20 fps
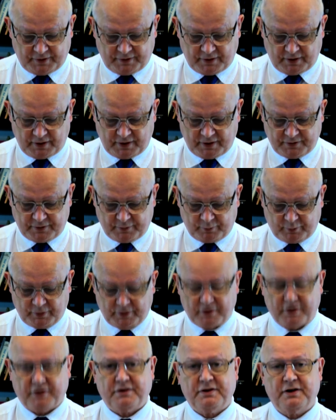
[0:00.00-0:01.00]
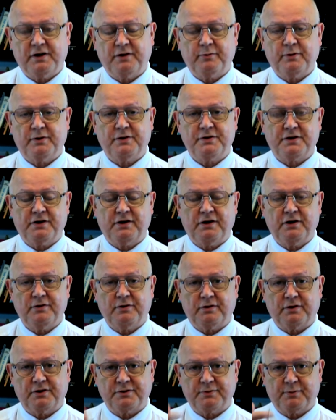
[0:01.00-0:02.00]
her the word. In other words, the
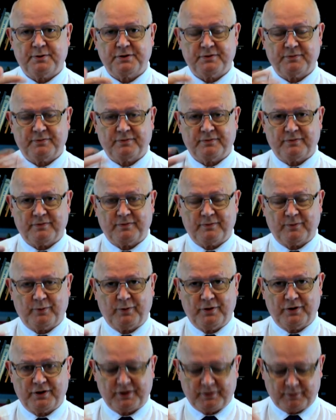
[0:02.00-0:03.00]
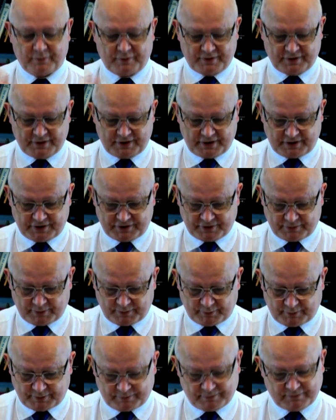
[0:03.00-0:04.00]
Logos wasn't working with nature, but
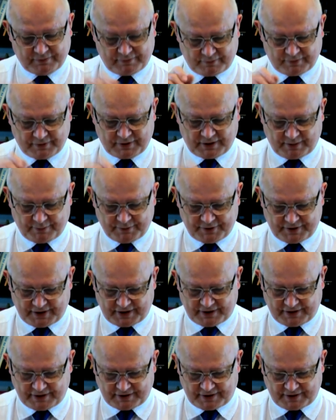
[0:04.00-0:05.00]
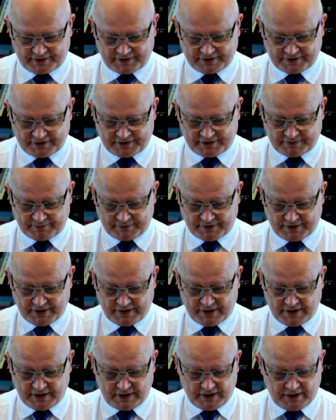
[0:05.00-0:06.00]
we'll come to that another time.
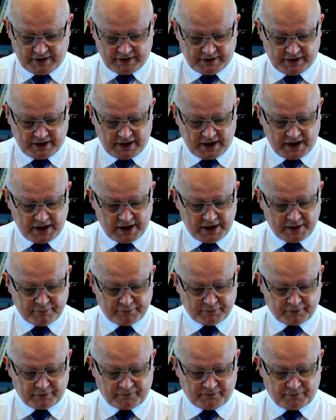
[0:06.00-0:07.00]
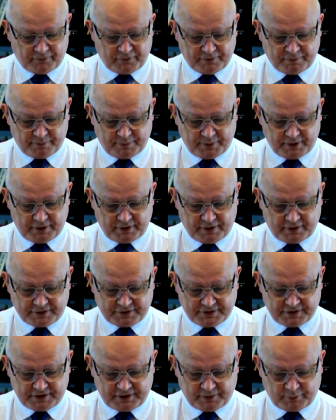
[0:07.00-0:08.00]
The air brought forth birds,
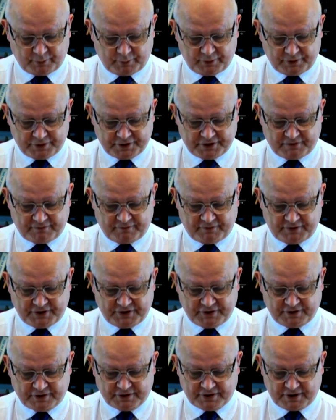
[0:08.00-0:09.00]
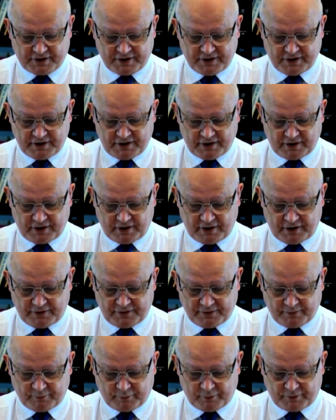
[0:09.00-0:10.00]
and the water fishes. Earth
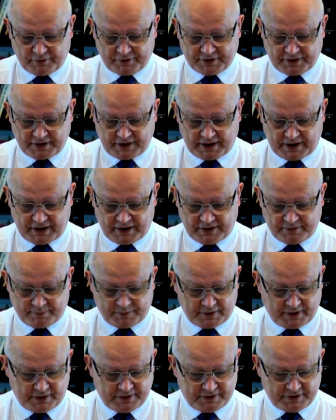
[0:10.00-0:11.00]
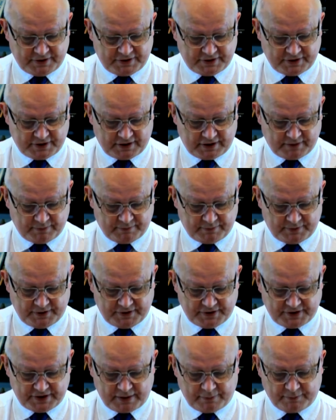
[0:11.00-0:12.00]
and water had by this time been
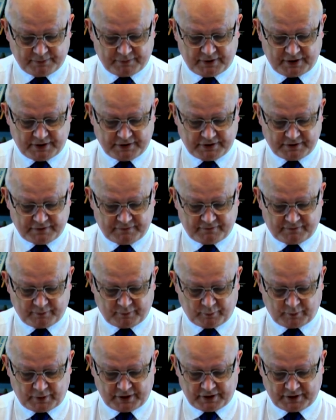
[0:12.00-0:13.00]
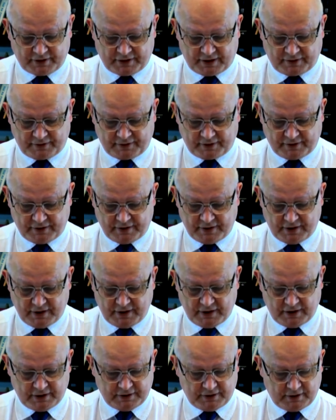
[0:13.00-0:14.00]
separated from one another,
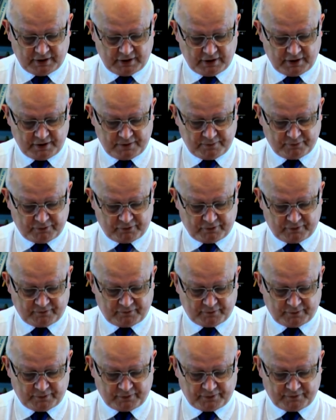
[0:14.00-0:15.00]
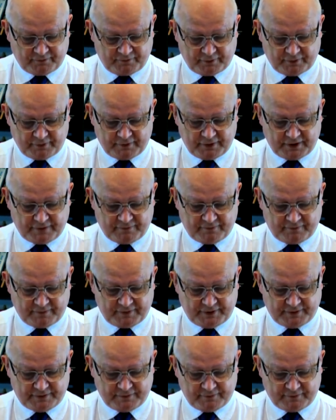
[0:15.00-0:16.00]
and the earth brought forth
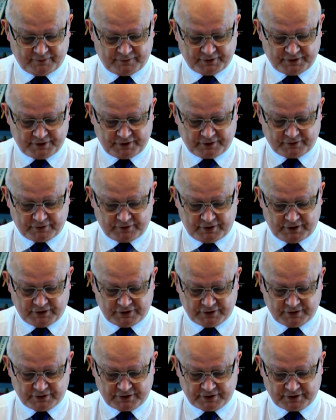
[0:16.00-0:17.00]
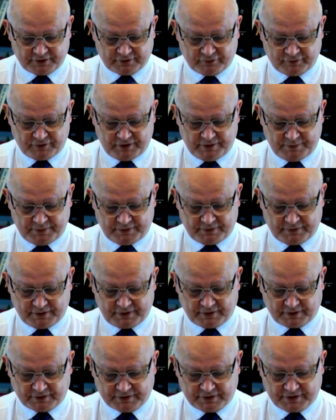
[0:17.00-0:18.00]
four-footed creatures and creeping
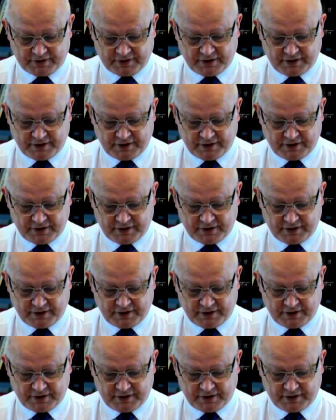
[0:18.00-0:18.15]
things,